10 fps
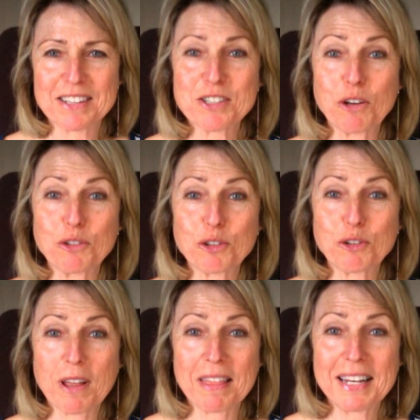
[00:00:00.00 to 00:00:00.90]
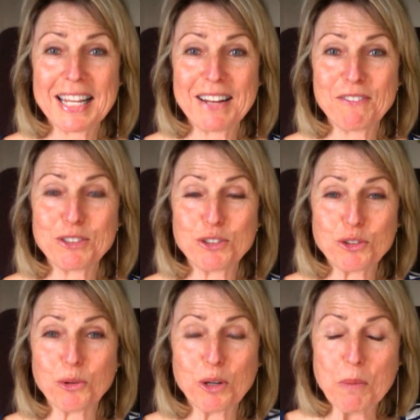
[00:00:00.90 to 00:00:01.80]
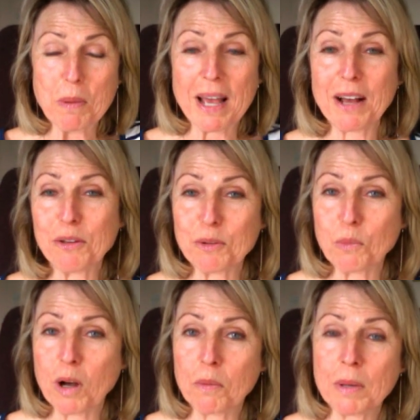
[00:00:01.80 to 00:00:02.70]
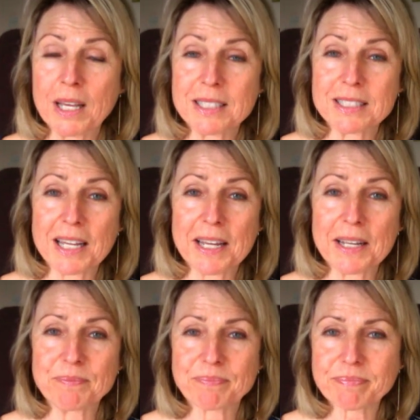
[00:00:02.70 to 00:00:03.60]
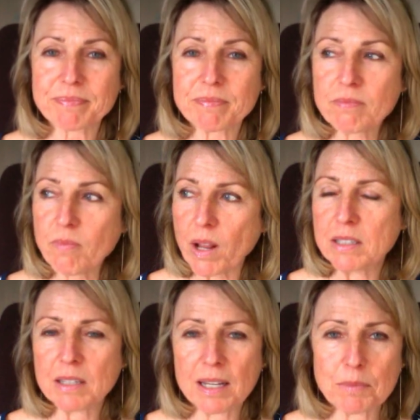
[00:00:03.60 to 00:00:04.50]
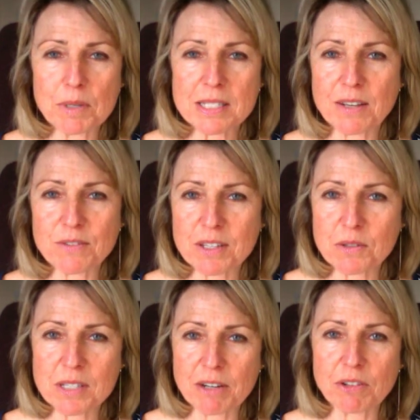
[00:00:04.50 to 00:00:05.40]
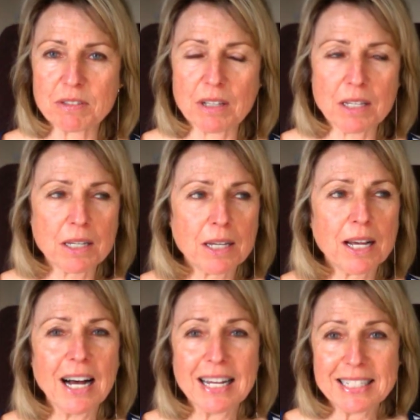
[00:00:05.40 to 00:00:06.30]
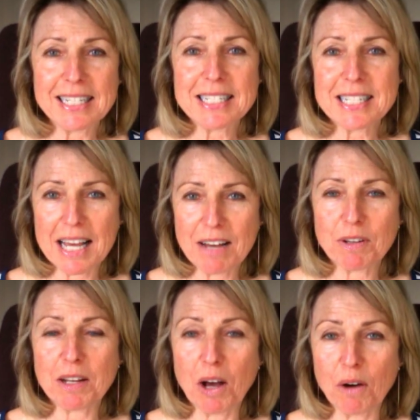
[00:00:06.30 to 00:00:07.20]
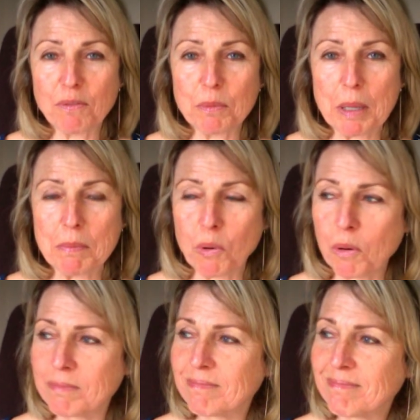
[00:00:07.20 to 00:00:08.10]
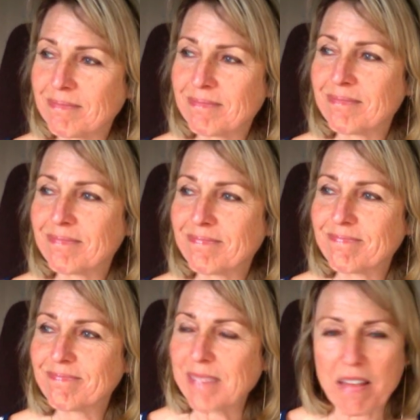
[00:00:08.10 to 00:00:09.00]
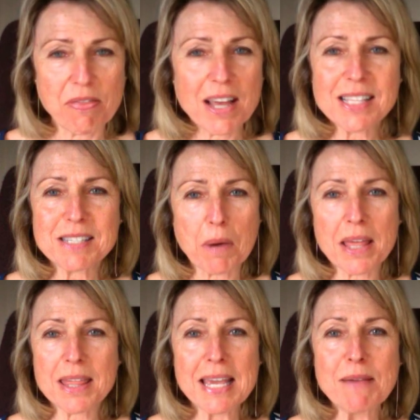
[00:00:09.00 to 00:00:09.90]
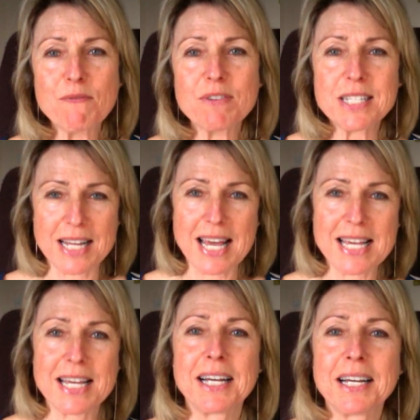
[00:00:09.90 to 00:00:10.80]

Sandra Crathern, Inner Vision, talking about health and well-being today. I take myself so seriously. I need to have a laugh a bit more. And that's my theme for today.